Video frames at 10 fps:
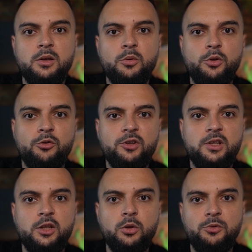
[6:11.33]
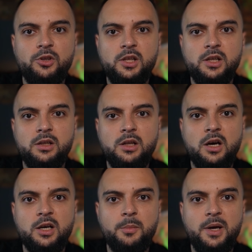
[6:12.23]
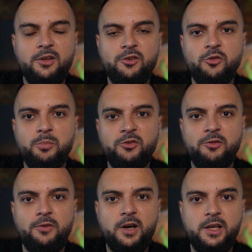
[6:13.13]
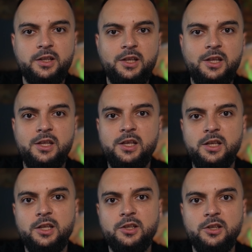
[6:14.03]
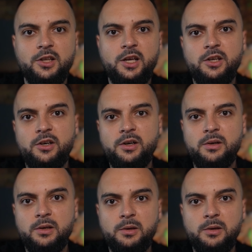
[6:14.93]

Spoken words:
using the kubectl log commands and specifying the init container